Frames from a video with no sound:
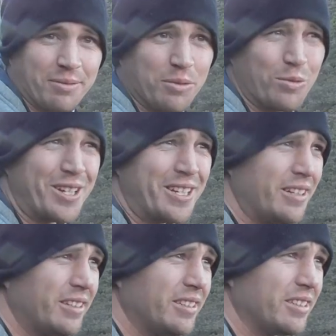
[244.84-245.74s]
with the
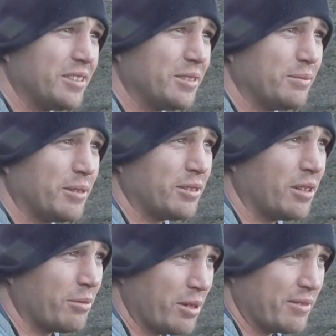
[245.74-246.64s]
wind.
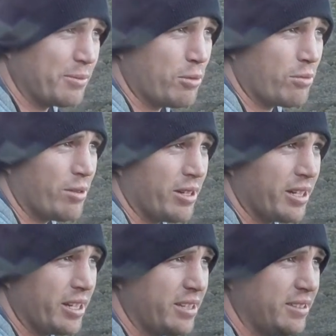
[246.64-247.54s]
But, uh, we have spotted one
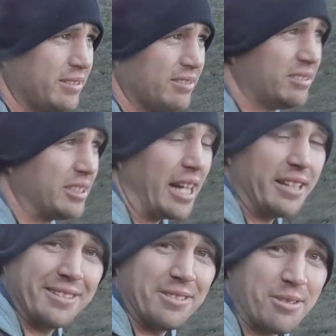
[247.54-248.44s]
deer
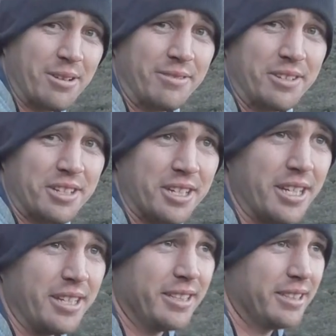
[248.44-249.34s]
hunt's not over just yet.